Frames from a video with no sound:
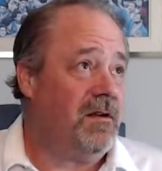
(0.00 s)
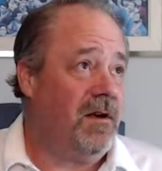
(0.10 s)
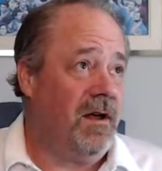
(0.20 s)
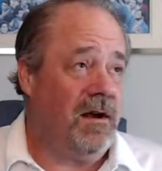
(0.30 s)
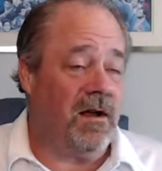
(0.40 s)
All
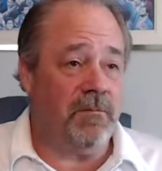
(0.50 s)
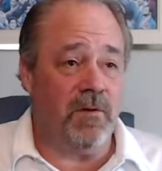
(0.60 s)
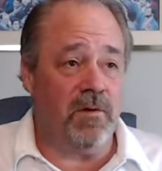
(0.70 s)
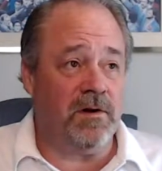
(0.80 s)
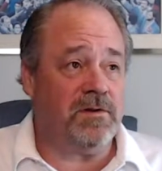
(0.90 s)
right, I'm
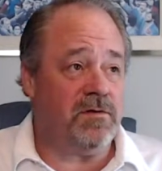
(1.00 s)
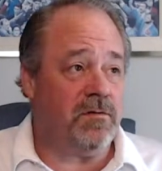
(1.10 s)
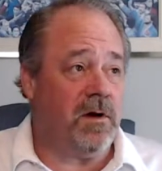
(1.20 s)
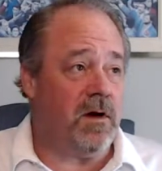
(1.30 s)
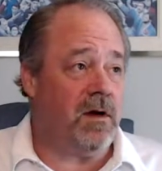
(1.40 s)
going
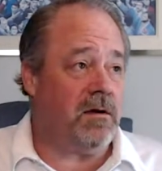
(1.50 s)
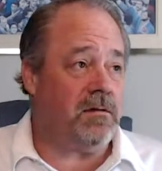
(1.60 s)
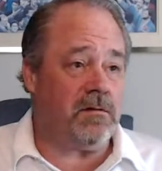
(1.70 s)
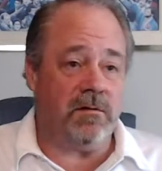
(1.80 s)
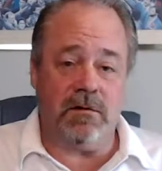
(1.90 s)
to uh,
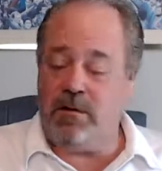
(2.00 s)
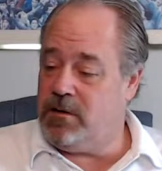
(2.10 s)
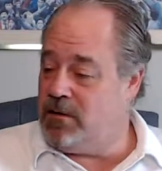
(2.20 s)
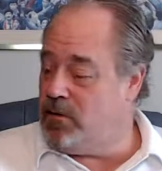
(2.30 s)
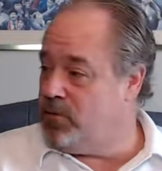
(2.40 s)
gonna
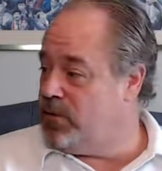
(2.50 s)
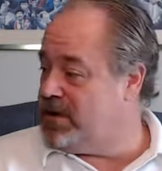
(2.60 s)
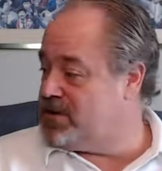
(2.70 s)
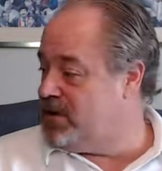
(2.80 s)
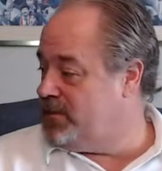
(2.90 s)
go
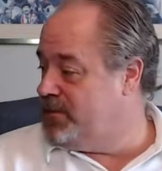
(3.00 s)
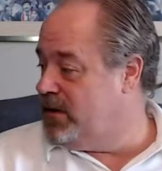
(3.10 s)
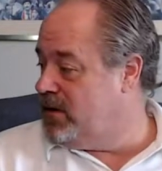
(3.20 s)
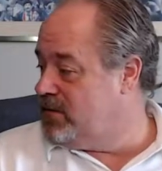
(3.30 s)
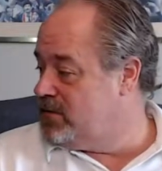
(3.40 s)
rest up
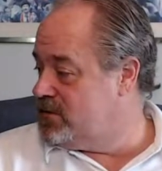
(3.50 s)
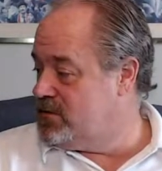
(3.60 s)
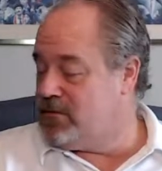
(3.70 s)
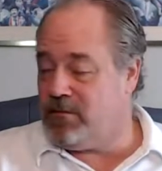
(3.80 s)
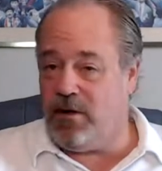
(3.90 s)
now. It's
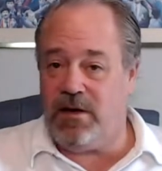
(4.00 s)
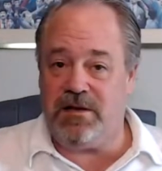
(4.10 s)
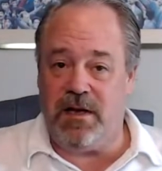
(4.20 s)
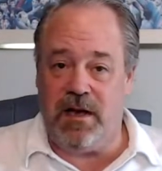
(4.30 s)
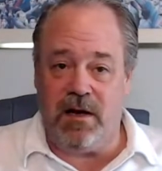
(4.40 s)
a long
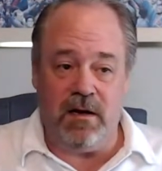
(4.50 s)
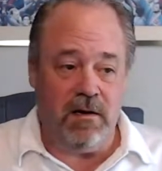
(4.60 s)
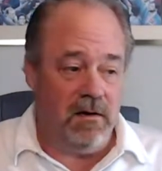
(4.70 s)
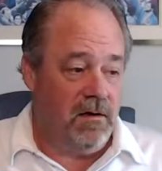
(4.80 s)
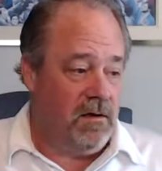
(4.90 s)
day.
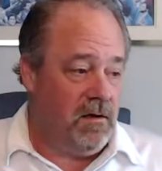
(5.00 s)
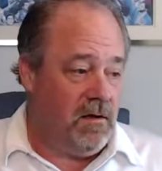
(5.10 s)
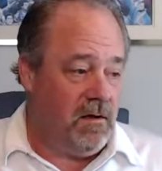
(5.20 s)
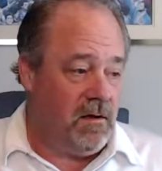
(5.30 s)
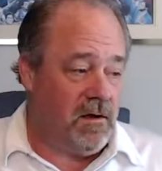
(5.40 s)

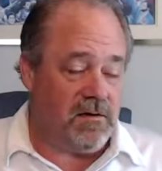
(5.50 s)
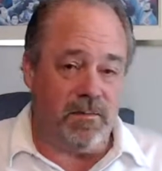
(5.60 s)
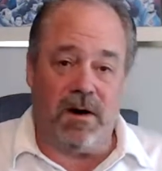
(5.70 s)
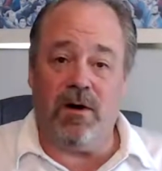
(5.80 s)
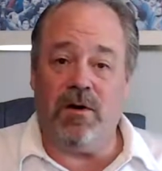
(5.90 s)
Uh,
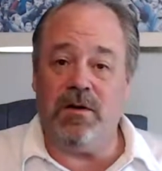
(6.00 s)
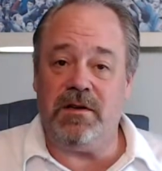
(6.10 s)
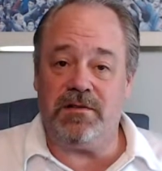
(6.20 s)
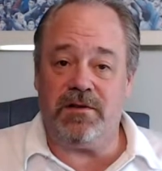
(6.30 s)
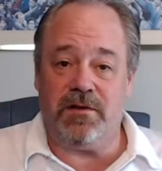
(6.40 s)
tomorrow
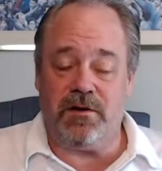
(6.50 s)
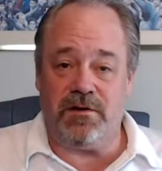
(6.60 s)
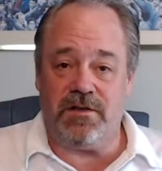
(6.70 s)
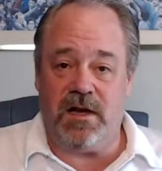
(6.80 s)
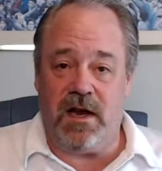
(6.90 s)
is
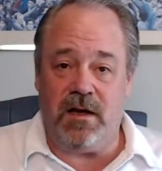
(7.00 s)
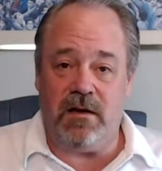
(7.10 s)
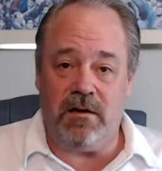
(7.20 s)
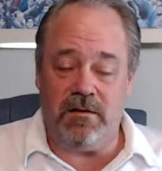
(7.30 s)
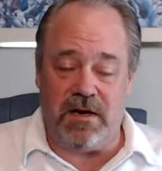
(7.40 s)

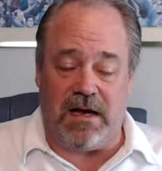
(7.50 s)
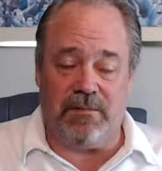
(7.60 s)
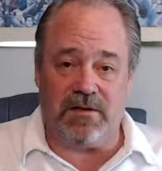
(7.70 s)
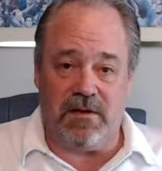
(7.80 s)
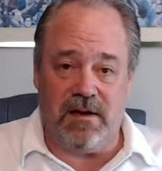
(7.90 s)
Thursday.
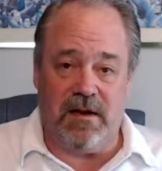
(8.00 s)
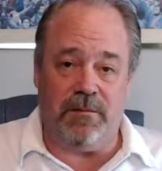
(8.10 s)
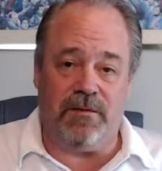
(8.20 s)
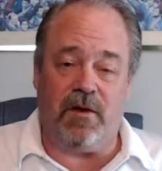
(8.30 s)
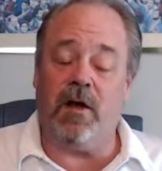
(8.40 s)
Jobless
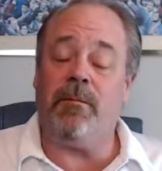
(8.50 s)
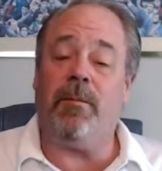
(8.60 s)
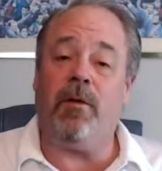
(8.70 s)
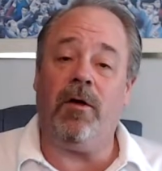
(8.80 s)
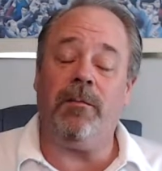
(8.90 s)
claims,
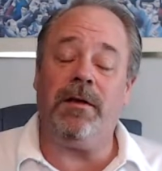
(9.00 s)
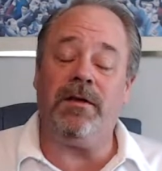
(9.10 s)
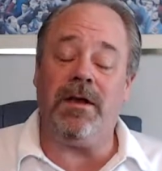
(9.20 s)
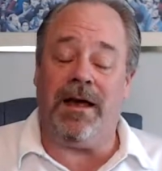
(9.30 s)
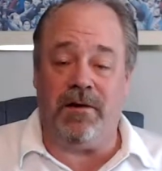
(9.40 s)

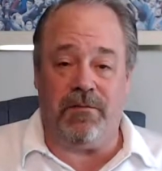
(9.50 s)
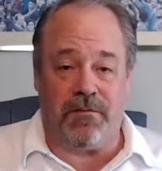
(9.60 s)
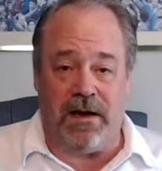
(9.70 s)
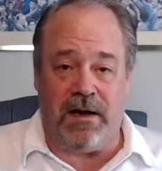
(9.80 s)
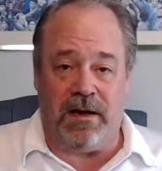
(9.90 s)
unemployment on
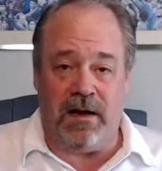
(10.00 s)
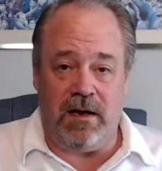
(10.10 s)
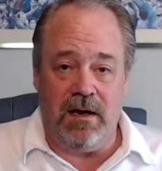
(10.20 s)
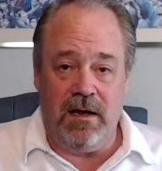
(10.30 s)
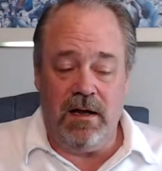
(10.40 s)

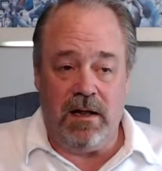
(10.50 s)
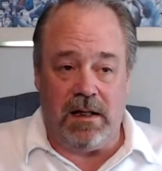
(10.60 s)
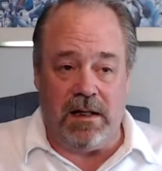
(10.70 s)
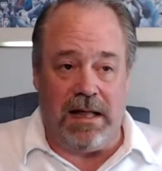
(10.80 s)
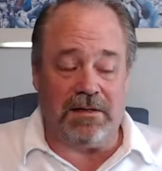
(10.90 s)
Friday.
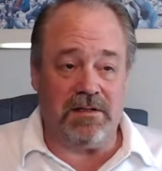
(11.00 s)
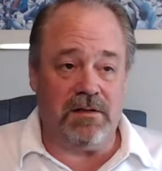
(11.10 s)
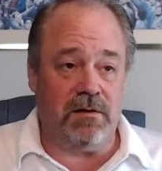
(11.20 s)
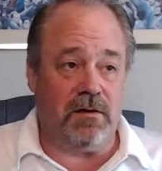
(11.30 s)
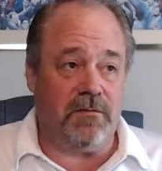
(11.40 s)
Lots
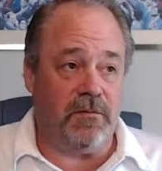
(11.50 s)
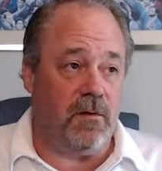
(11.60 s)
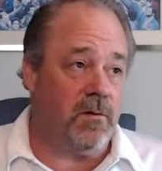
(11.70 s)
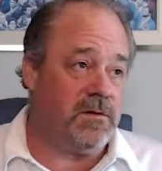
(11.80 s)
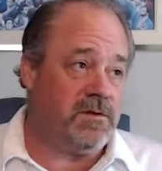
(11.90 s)
to look
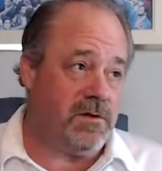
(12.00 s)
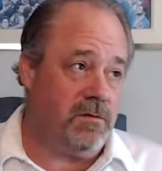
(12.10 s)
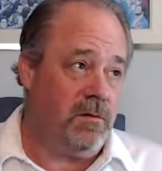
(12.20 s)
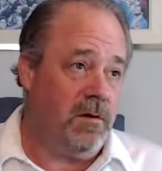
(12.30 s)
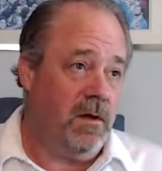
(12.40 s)
forward to.